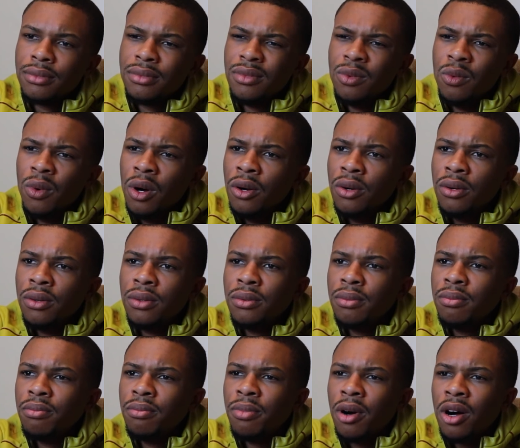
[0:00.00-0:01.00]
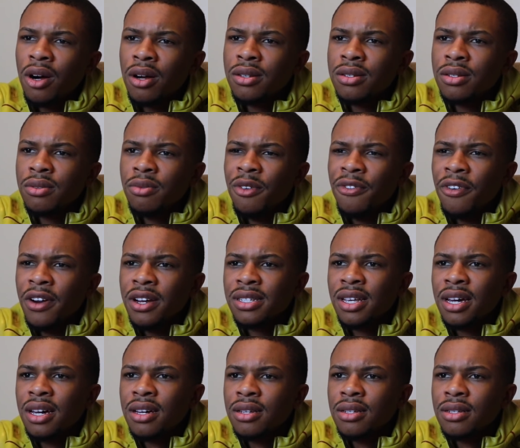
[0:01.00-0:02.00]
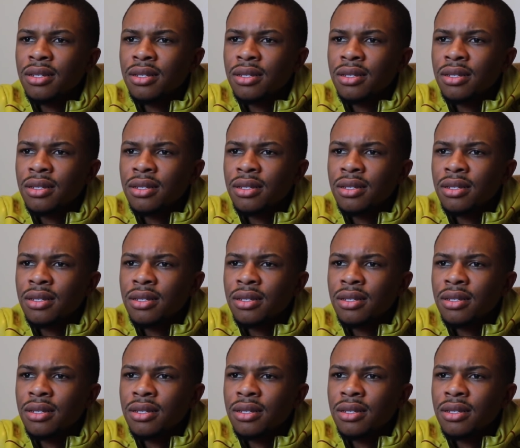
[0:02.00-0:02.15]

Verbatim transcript: you. Whoa, pause, rephrase that.